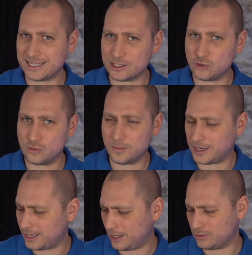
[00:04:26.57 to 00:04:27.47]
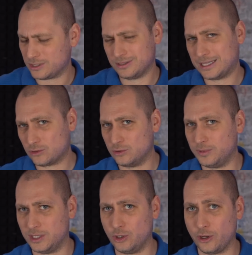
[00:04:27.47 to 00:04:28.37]
get super loud, so that could
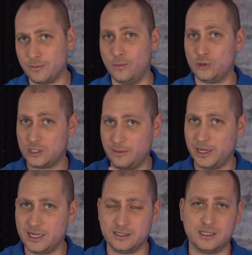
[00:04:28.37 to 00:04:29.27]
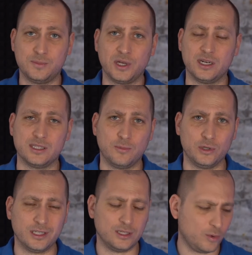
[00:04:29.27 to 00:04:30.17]
be annoying, mostly because the speaker is
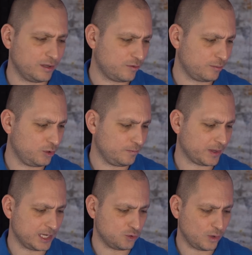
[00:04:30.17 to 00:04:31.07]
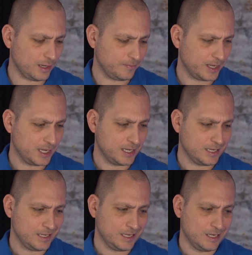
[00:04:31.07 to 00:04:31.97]
pointed away from you as well.
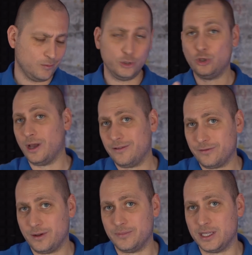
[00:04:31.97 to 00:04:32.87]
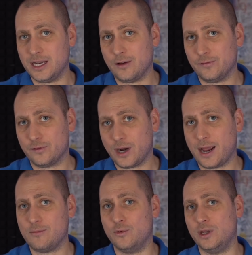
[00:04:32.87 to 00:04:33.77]
We don't have enough
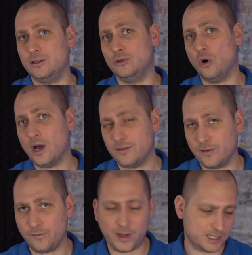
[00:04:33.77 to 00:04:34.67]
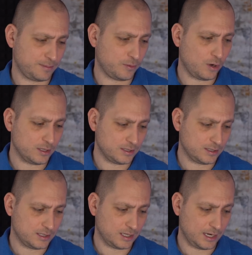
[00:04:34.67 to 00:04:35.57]
RAM, we don't have a fast
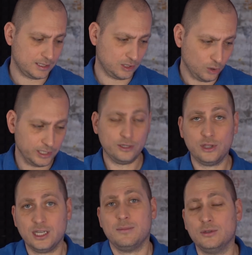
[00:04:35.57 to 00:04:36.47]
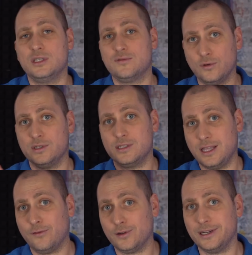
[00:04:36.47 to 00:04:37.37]
processor, and the only good thing about this phone is
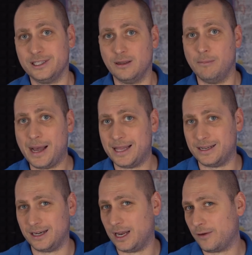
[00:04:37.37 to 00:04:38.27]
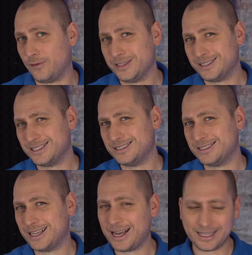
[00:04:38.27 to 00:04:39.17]
definitely the battery life. Other
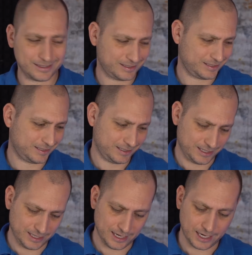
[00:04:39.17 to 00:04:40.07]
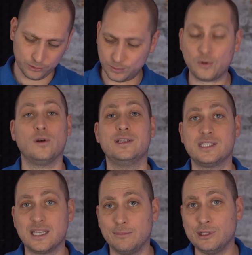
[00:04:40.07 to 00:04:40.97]
than that, yeah, I would probably
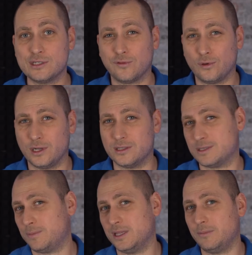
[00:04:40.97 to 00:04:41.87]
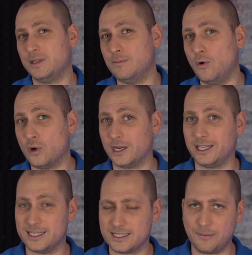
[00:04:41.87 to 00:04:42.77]
skip this phone and spend a bit more and
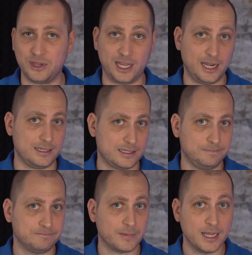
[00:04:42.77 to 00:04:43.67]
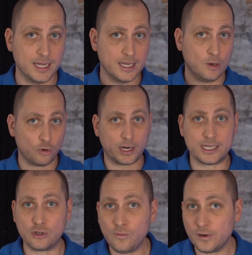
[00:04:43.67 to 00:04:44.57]
get something else. Alright
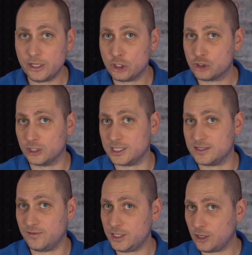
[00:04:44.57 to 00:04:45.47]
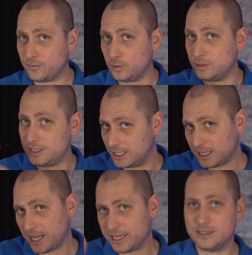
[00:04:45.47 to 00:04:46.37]
guys, hopefully you enjoyed this video. If you did
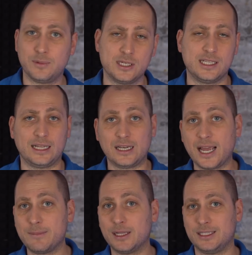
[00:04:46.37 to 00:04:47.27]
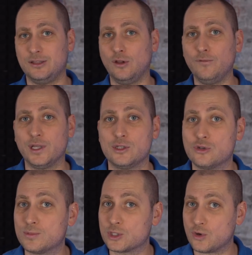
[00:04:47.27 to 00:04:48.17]
like it, press that like button, don't forget to
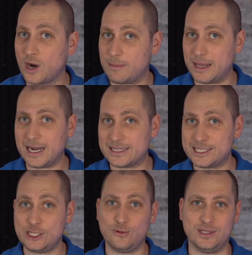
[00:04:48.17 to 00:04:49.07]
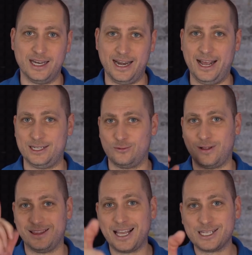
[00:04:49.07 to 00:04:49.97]
subscribe, and I'll see you in the next
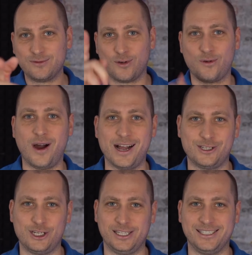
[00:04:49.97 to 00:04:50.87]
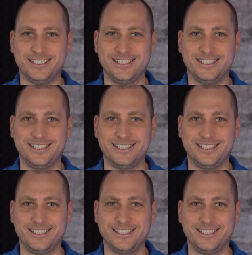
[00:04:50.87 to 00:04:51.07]
one. Thanks for watching!